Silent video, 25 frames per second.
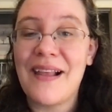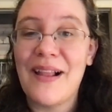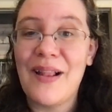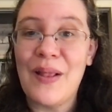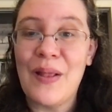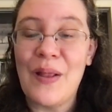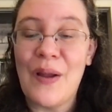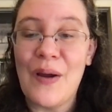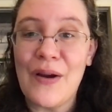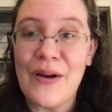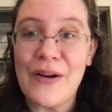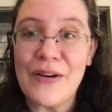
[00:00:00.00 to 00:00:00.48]

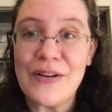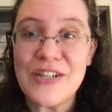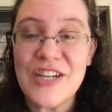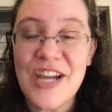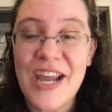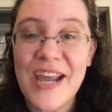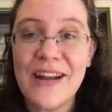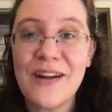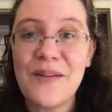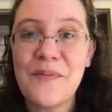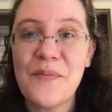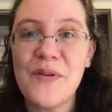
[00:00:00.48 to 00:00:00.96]
large
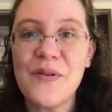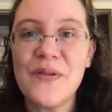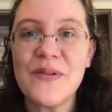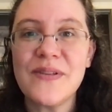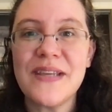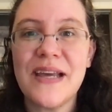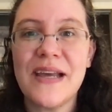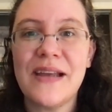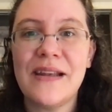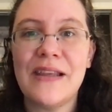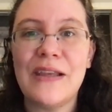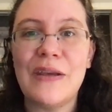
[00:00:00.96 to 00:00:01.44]
animals
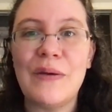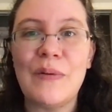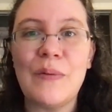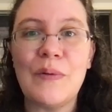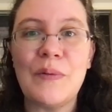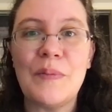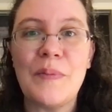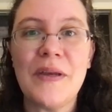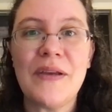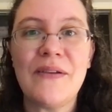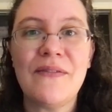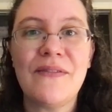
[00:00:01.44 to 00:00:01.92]
and you will
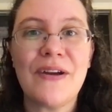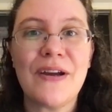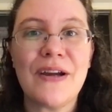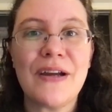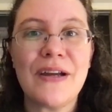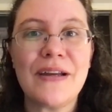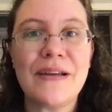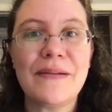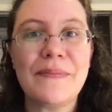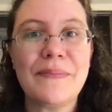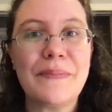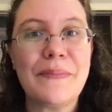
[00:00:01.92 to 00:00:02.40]
be
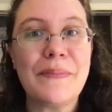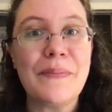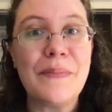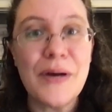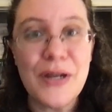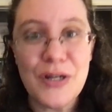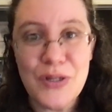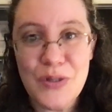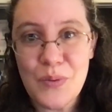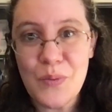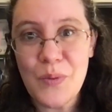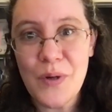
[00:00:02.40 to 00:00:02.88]
very
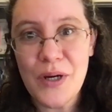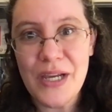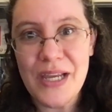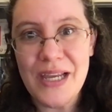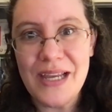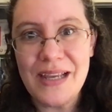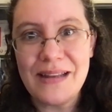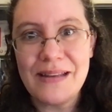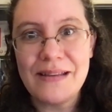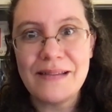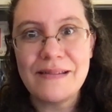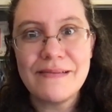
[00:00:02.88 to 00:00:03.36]
much
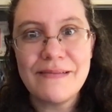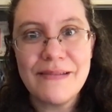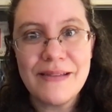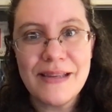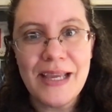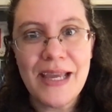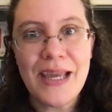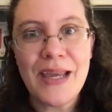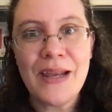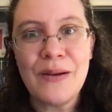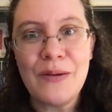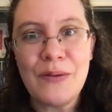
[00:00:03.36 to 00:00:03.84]
working
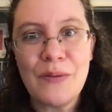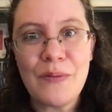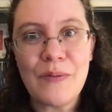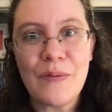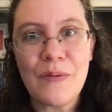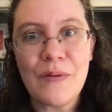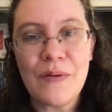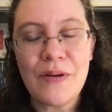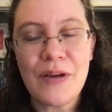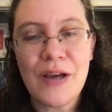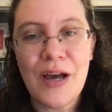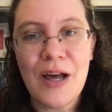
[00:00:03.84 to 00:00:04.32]
in
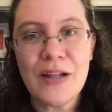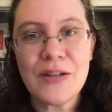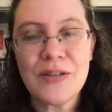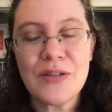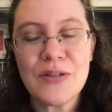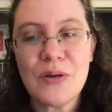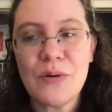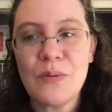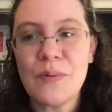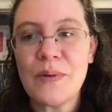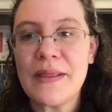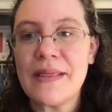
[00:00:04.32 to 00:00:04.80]

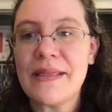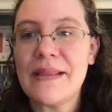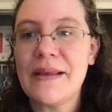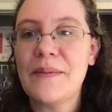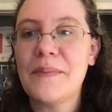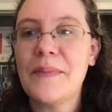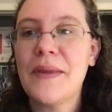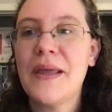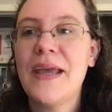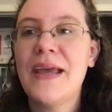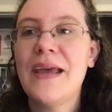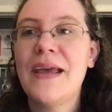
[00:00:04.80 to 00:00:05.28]
concert with
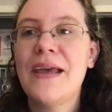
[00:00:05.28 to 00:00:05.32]
them,